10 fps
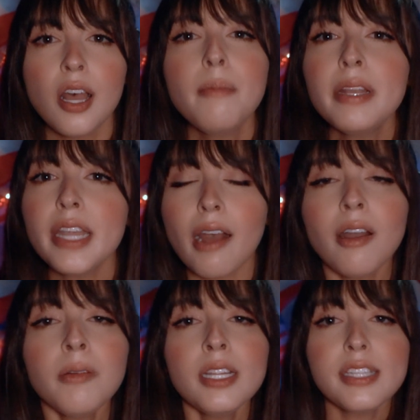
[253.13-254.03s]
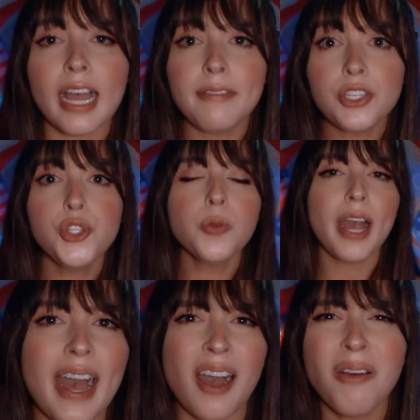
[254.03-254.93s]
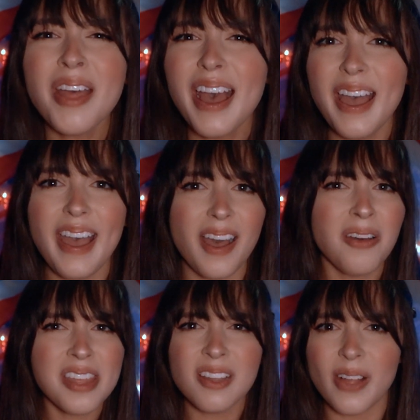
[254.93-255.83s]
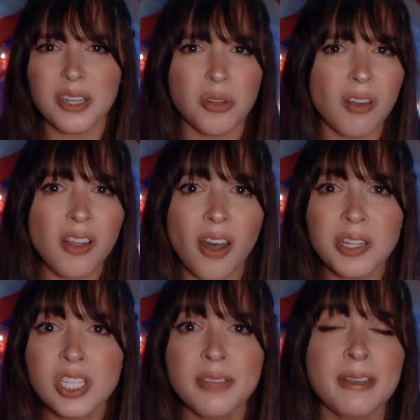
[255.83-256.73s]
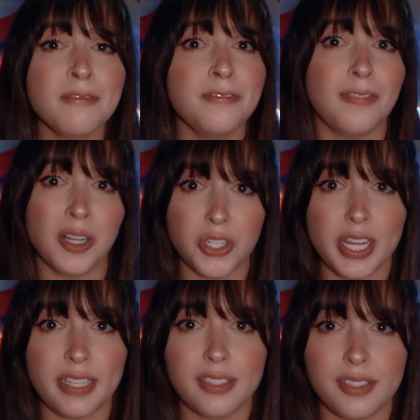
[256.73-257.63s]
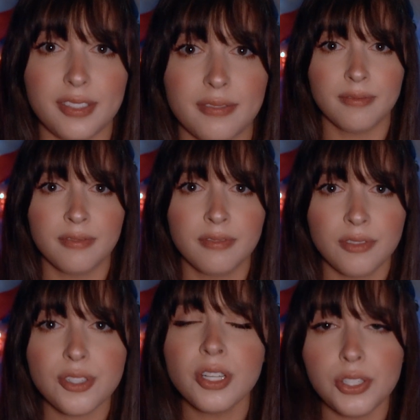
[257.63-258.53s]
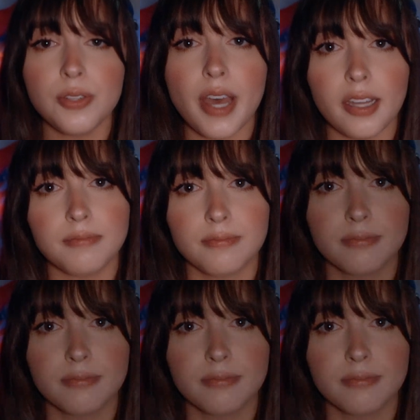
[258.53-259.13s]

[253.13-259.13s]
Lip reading: but now I want to dive into how the hell the Electoral College even functions. So let's do that.